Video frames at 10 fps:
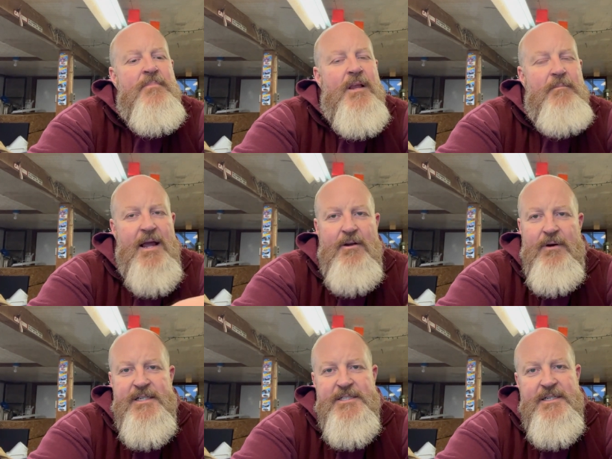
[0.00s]
my
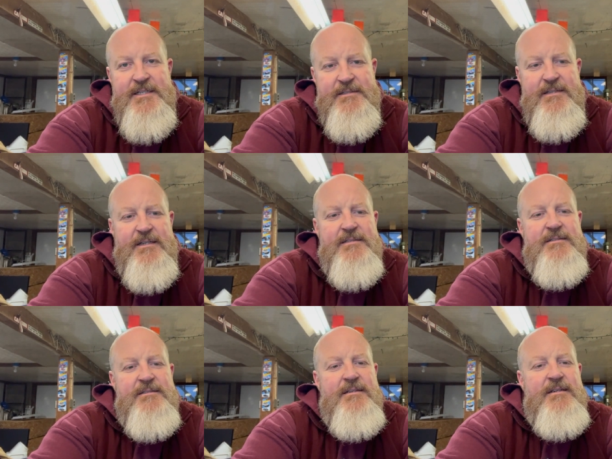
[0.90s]
question is
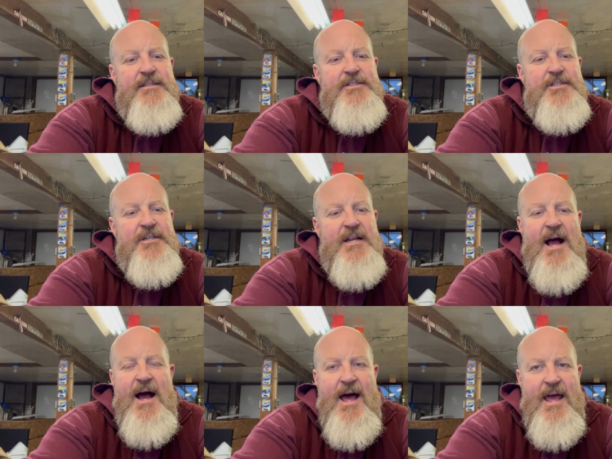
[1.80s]
this: should
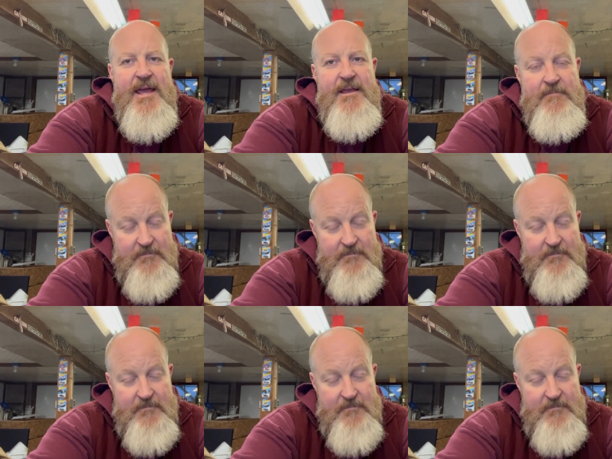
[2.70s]
I